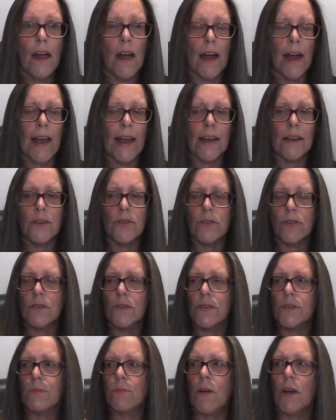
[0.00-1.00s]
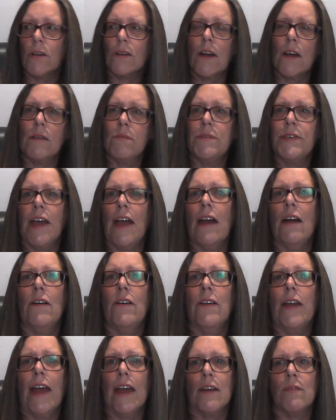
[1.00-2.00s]
Angels won't come
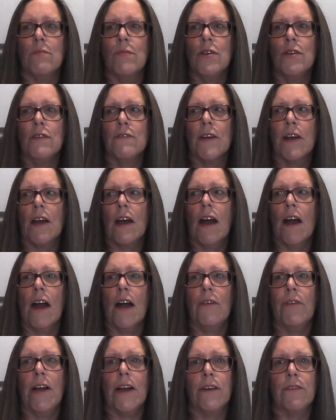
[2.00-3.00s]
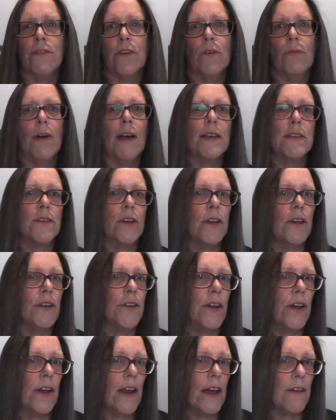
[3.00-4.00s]
down and move a car out of your way so you
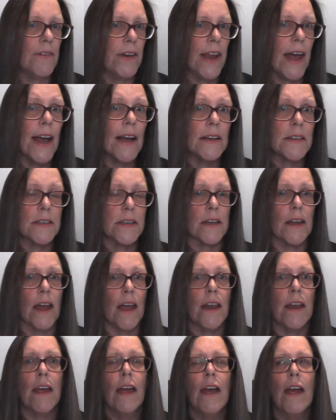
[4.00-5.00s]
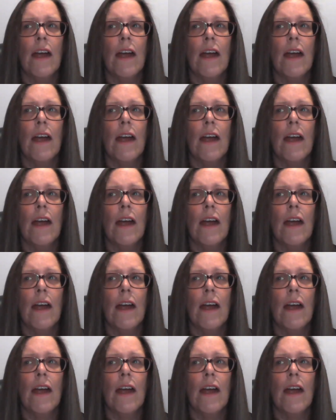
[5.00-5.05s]
don't have an accident.